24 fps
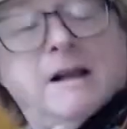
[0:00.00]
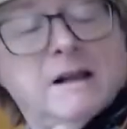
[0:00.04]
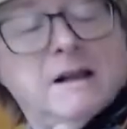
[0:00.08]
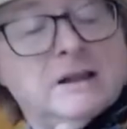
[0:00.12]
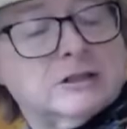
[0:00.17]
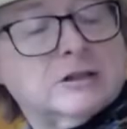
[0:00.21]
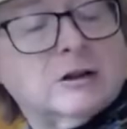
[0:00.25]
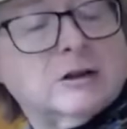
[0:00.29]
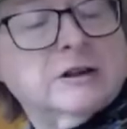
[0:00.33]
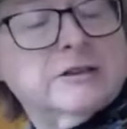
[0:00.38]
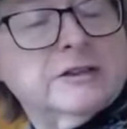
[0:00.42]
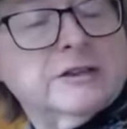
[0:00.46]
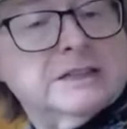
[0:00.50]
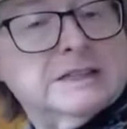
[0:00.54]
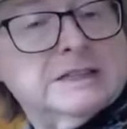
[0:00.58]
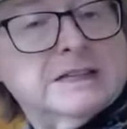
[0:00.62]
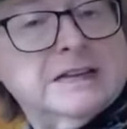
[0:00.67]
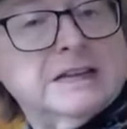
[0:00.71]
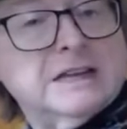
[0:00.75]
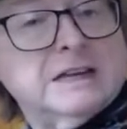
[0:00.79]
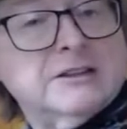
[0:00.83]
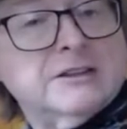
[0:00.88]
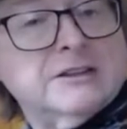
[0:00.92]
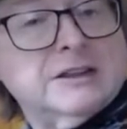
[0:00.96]
Start on the
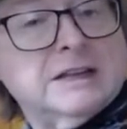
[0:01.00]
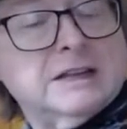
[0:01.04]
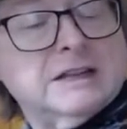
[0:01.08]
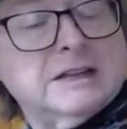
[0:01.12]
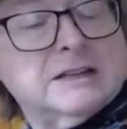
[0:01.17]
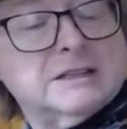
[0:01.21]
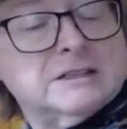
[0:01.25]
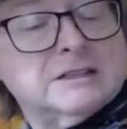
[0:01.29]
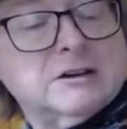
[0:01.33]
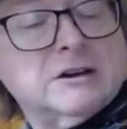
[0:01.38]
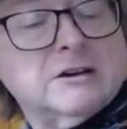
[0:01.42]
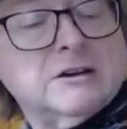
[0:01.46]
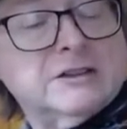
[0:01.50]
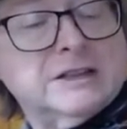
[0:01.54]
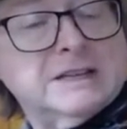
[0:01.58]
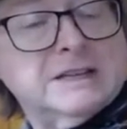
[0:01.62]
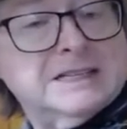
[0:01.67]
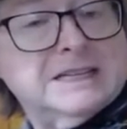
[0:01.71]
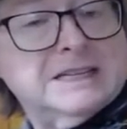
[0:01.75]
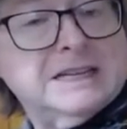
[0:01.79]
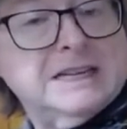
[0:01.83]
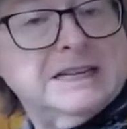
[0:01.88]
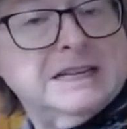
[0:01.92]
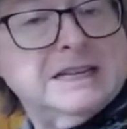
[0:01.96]
D on the
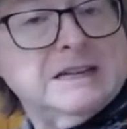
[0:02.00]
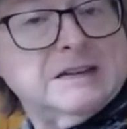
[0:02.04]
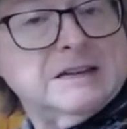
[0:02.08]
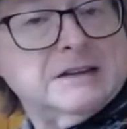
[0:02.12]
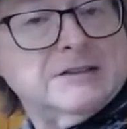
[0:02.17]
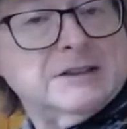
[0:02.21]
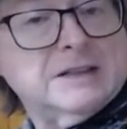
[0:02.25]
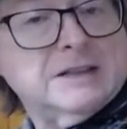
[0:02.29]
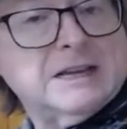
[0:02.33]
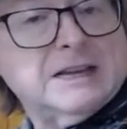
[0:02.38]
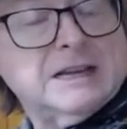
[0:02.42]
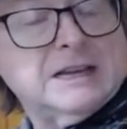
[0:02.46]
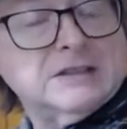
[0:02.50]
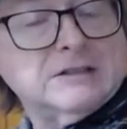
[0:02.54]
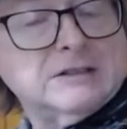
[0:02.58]
A